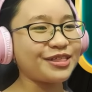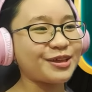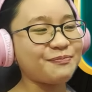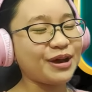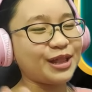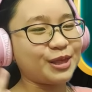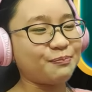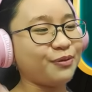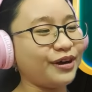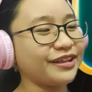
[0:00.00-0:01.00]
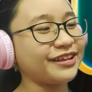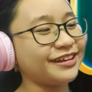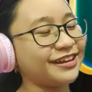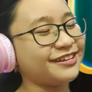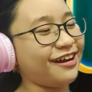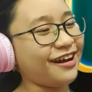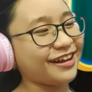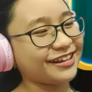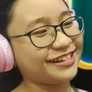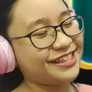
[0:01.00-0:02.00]
was about to poison the
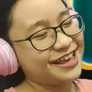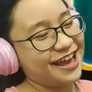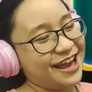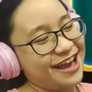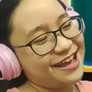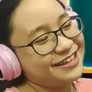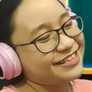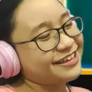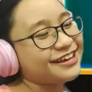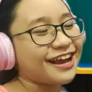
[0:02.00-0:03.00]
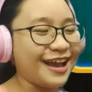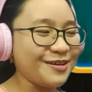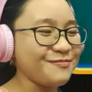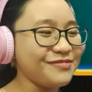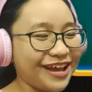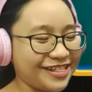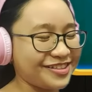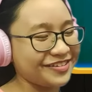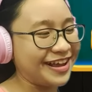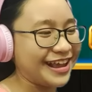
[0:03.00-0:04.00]
dog dead. I'm
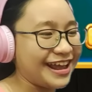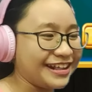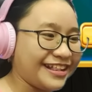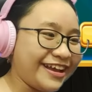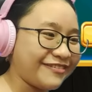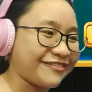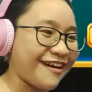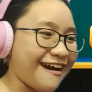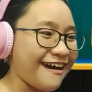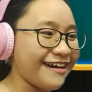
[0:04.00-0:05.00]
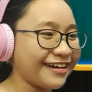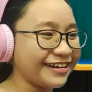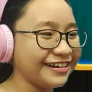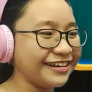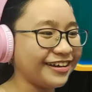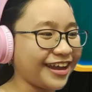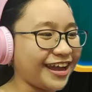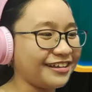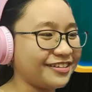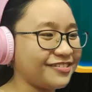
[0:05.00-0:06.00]
not doing anything wrong.
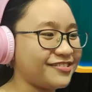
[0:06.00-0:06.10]
Okay, let's